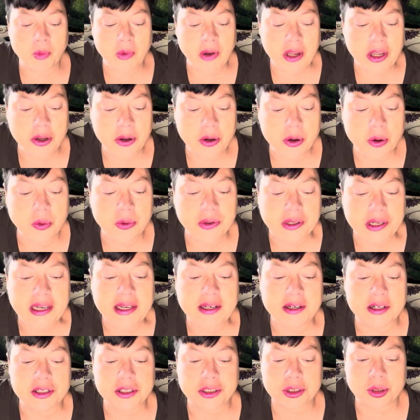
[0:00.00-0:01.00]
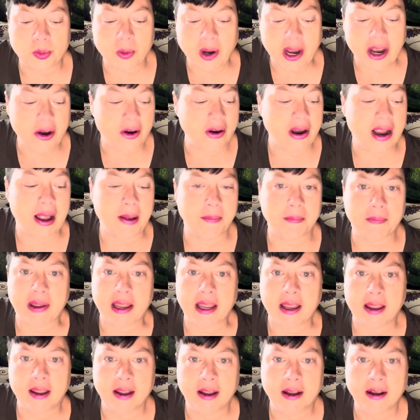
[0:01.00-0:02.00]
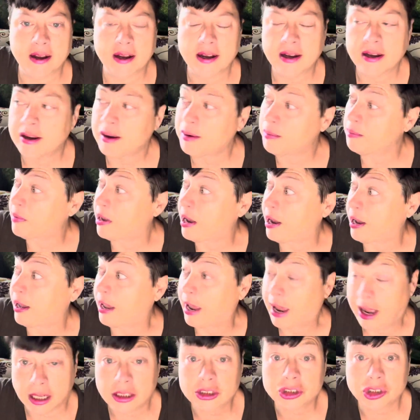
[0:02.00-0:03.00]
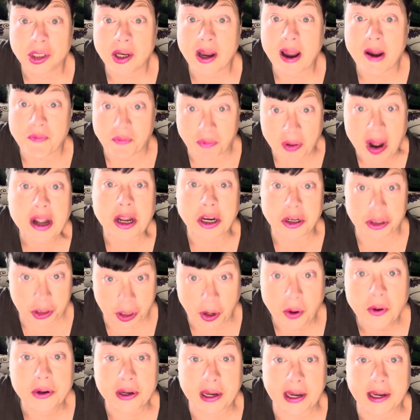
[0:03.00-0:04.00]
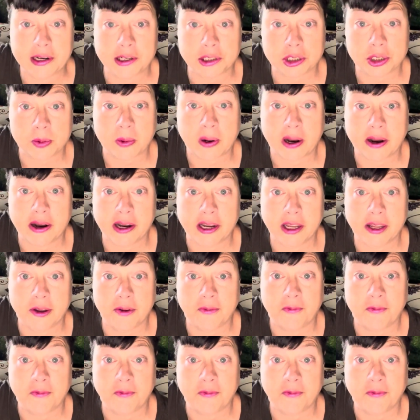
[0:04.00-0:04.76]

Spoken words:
you don't need to swear at me. I'm like, actually, I fucking do need to swear at you,